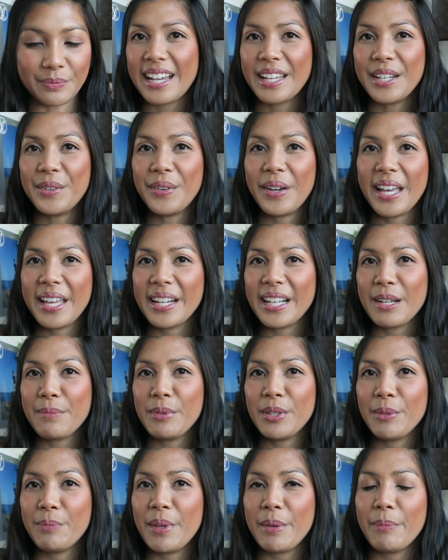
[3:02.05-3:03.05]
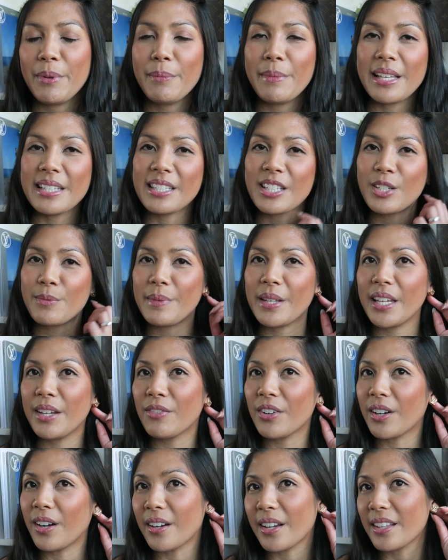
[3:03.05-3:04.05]
I know I had a couple of people message me
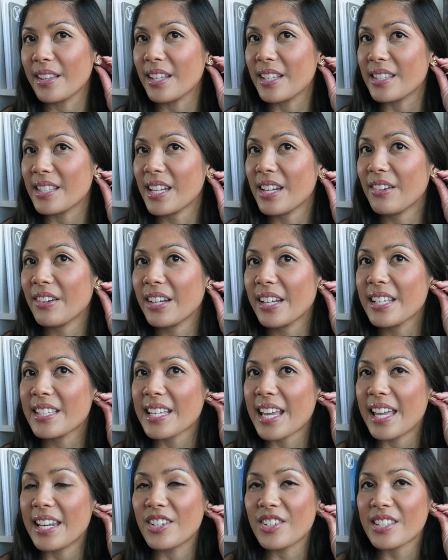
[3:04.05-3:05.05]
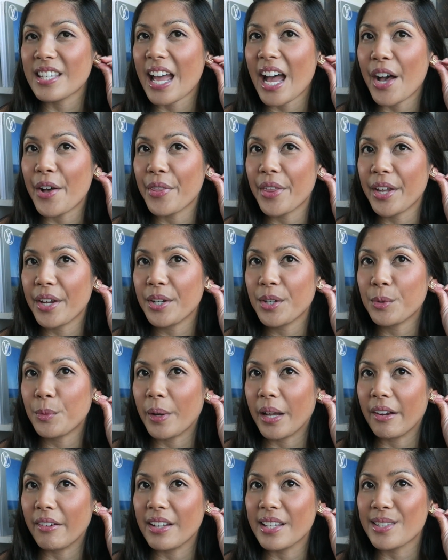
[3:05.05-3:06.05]
regarding these earrings and just how they are
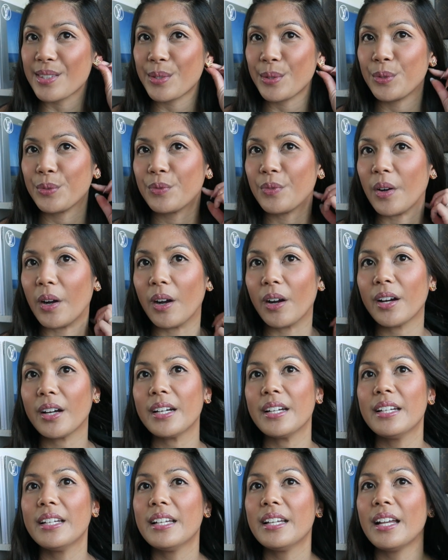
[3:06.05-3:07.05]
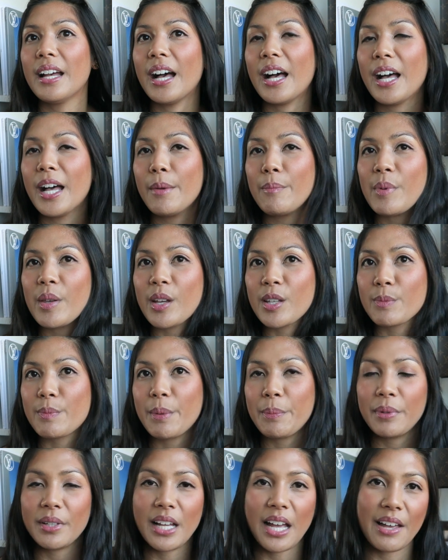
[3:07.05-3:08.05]
wearing so far, because
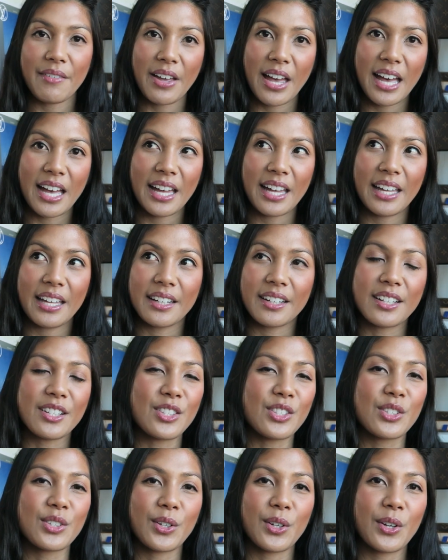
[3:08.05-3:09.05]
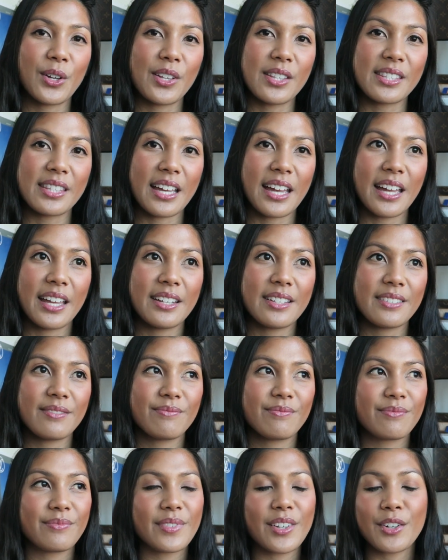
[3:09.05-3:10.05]
people have had concerns that
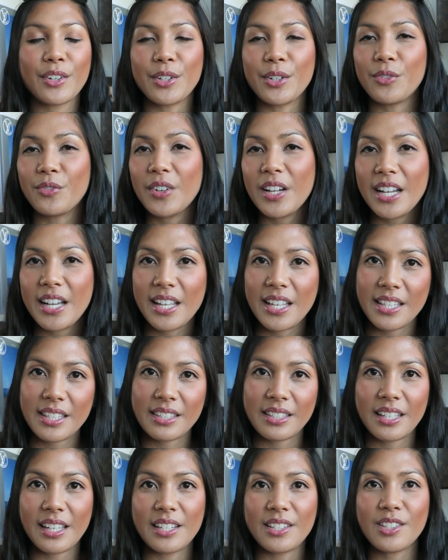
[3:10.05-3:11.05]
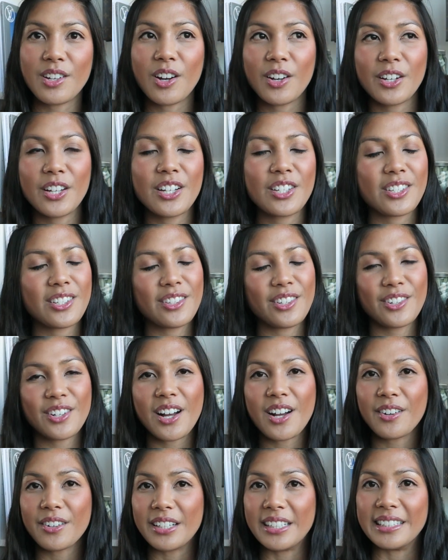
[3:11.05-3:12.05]
they're going to rust and tarnish and they're
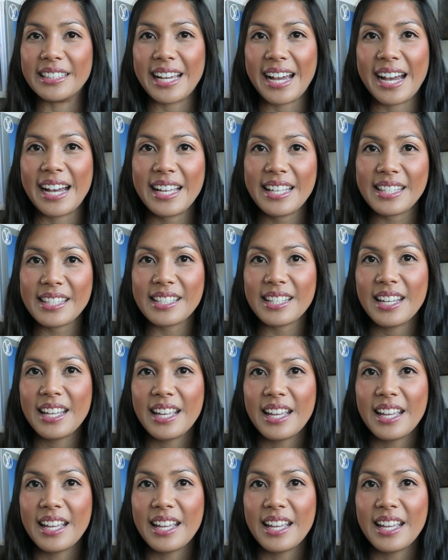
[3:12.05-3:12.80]
not going to last.